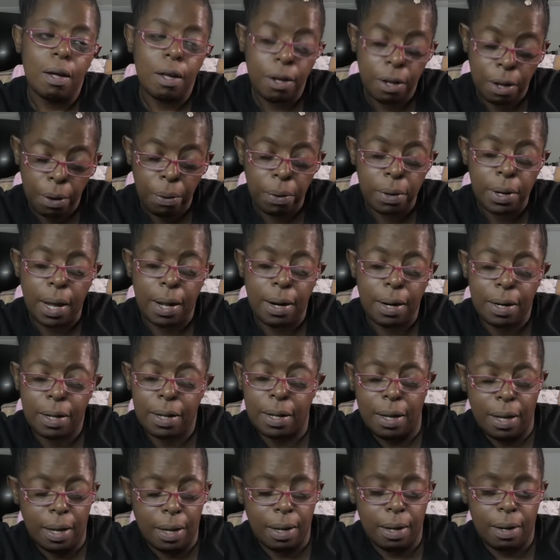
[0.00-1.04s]
going at it
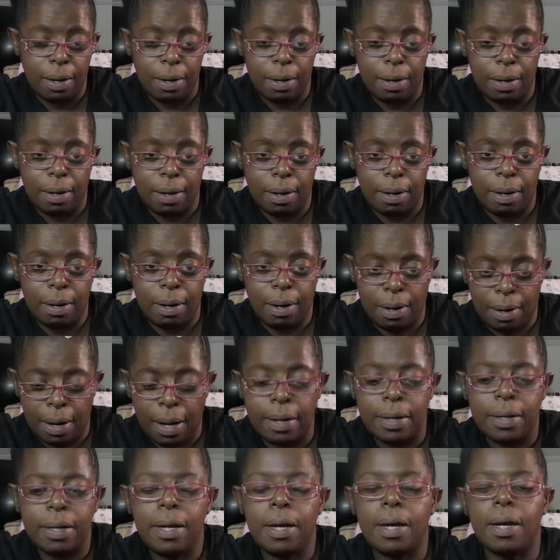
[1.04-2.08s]
again. And I
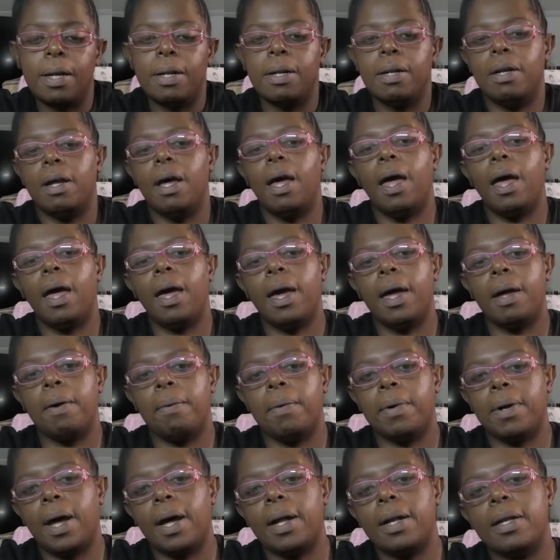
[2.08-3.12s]
did. And when I